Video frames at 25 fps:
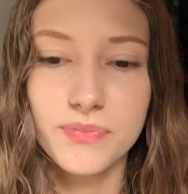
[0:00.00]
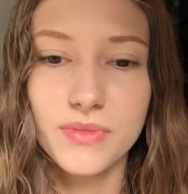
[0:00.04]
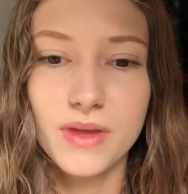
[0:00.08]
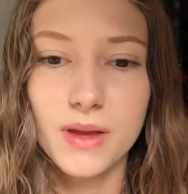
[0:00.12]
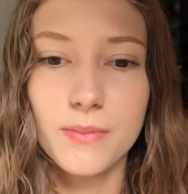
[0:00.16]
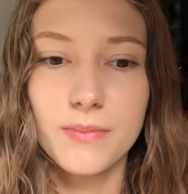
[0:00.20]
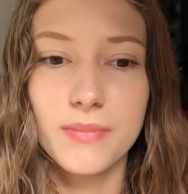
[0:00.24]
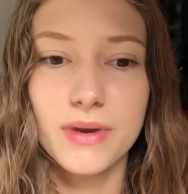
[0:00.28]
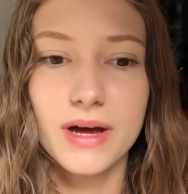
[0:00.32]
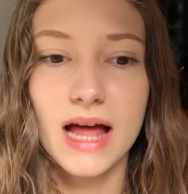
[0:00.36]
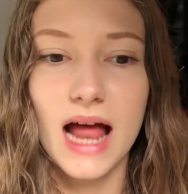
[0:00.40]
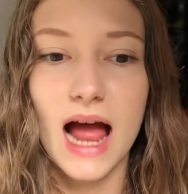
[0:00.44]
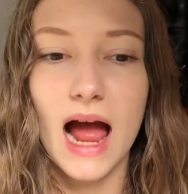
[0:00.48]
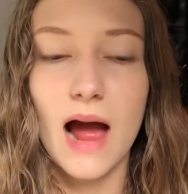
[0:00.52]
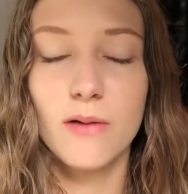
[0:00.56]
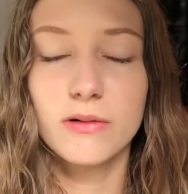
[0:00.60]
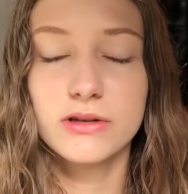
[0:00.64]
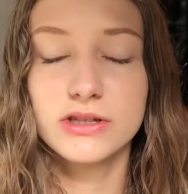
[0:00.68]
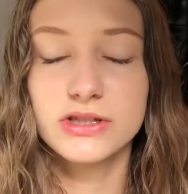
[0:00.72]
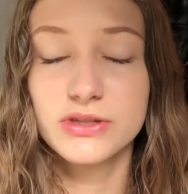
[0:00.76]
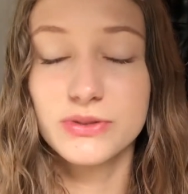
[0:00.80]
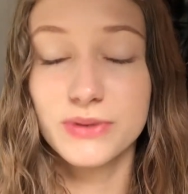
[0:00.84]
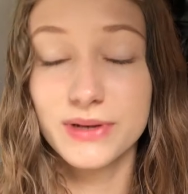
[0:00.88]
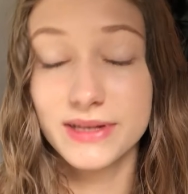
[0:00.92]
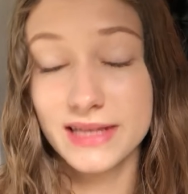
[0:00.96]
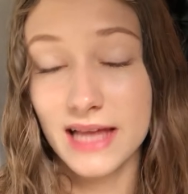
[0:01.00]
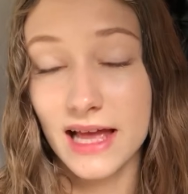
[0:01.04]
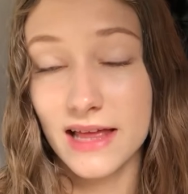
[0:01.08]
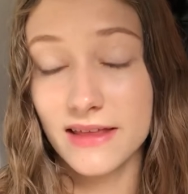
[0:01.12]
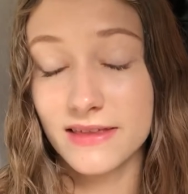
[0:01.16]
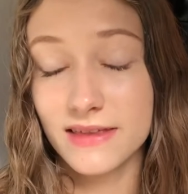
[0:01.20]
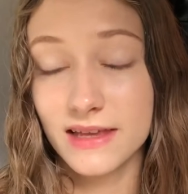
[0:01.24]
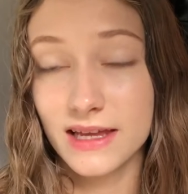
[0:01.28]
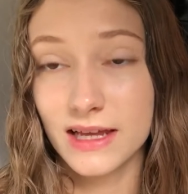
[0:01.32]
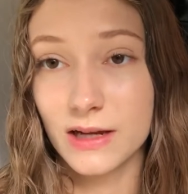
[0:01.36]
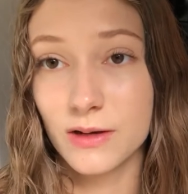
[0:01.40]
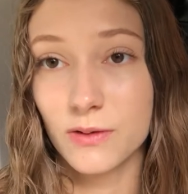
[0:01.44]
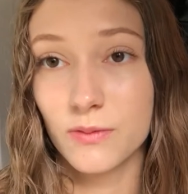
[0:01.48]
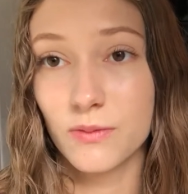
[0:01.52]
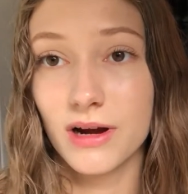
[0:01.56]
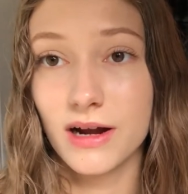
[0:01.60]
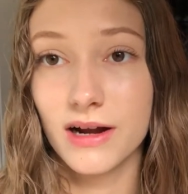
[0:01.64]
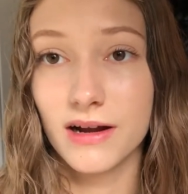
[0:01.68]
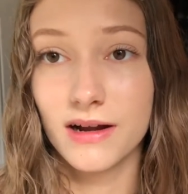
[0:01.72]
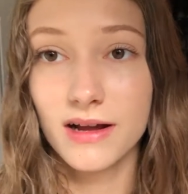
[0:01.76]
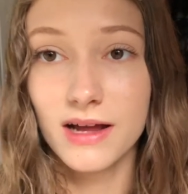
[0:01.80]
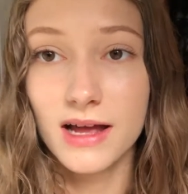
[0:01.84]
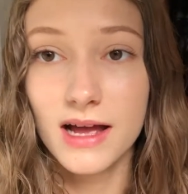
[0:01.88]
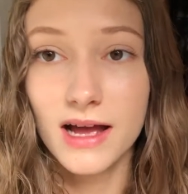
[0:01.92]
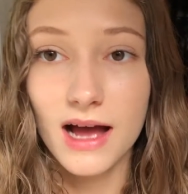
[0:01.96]
but I was doing that thing
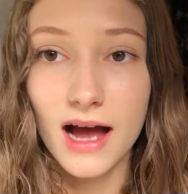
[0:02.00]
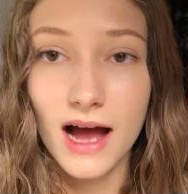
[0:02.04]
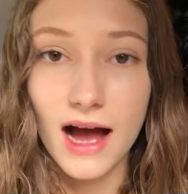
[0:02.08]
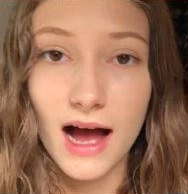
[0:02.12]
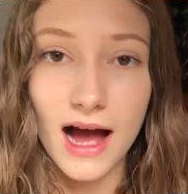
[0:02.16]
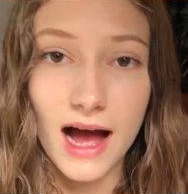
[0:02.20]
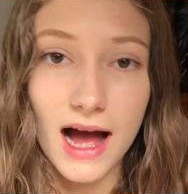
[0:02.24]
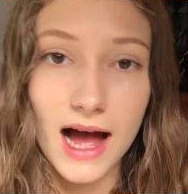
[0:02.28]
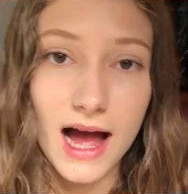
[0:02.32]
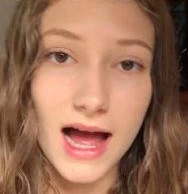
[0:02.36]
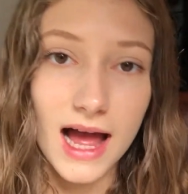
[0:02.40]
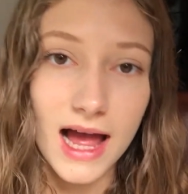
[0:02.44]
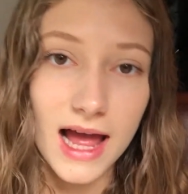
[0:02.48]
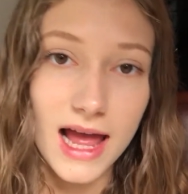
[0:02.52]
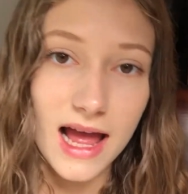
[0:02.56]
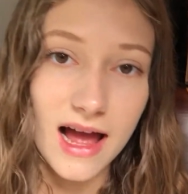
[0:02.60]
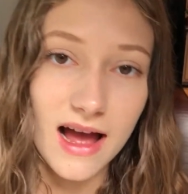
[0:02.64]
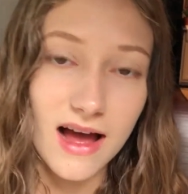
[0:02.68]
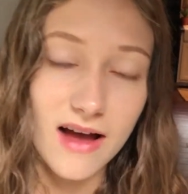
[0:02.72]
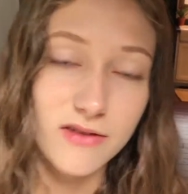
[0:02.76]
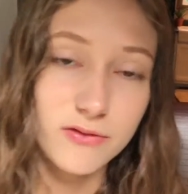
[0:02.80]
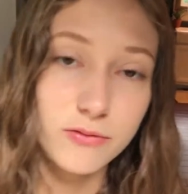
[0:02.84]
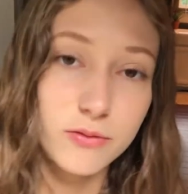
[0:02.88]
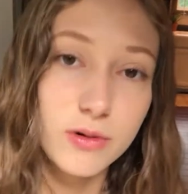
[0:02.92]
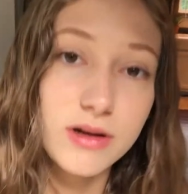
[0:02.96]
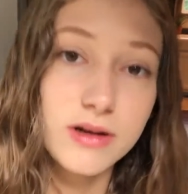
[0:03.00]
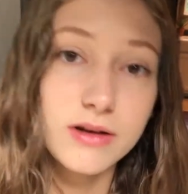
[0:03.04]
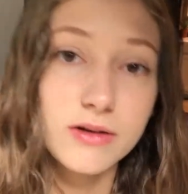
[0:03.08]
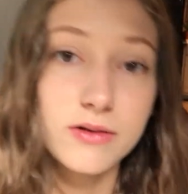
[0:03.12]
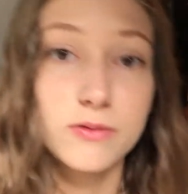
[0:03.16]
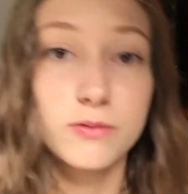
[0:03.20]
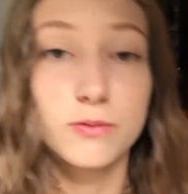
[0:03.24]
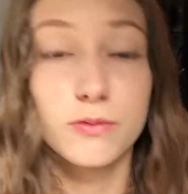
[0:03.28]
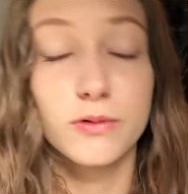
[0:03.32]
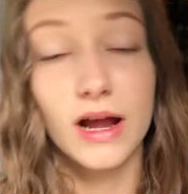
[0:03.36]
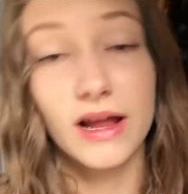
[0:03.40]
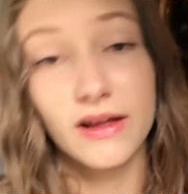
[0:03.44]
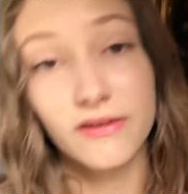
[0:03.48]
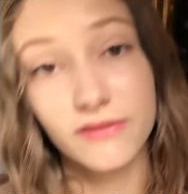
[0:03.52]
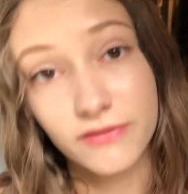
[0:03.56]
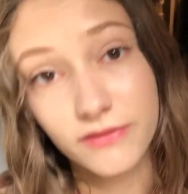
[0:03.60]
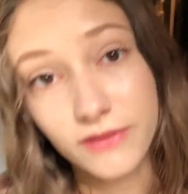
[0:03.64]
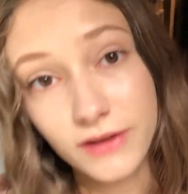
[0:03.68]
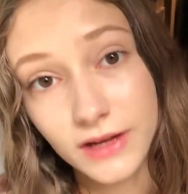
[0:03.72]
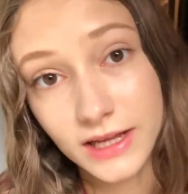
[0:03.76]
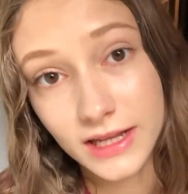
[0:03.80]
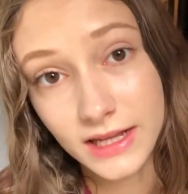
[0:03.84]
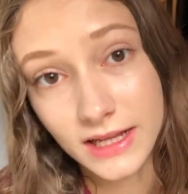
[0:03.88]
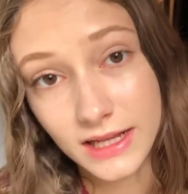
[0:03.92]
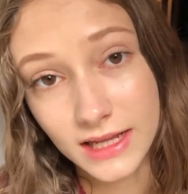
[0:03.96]
where I have one right
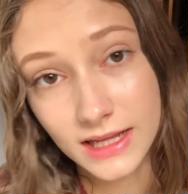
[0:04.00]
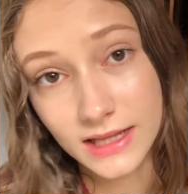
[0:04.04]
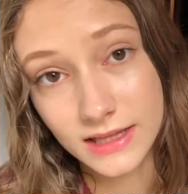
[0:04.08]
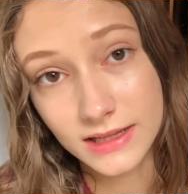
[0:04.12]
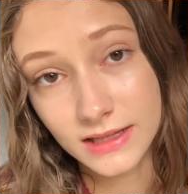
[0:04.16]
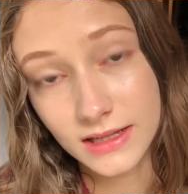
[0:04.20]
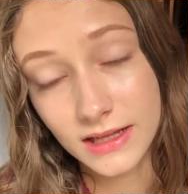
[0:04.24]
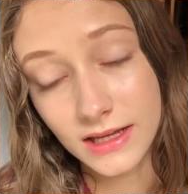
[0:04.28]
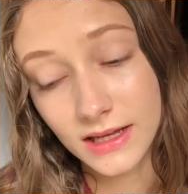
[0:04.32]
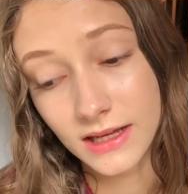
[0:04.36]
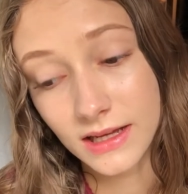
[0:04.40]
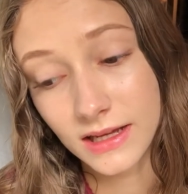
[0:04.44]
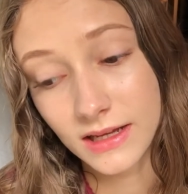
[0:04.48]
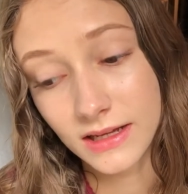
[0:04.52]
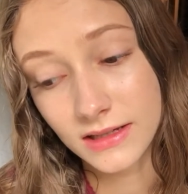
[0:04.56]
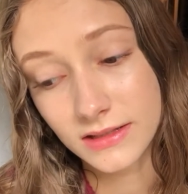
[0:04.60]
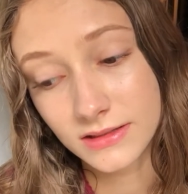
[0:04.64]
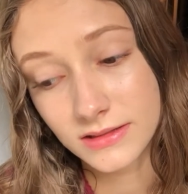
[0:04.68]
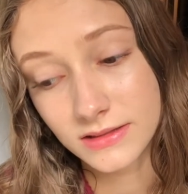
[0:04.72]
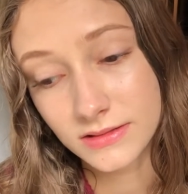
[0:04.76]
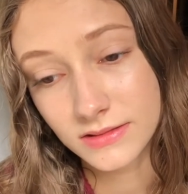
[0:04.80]
foot in the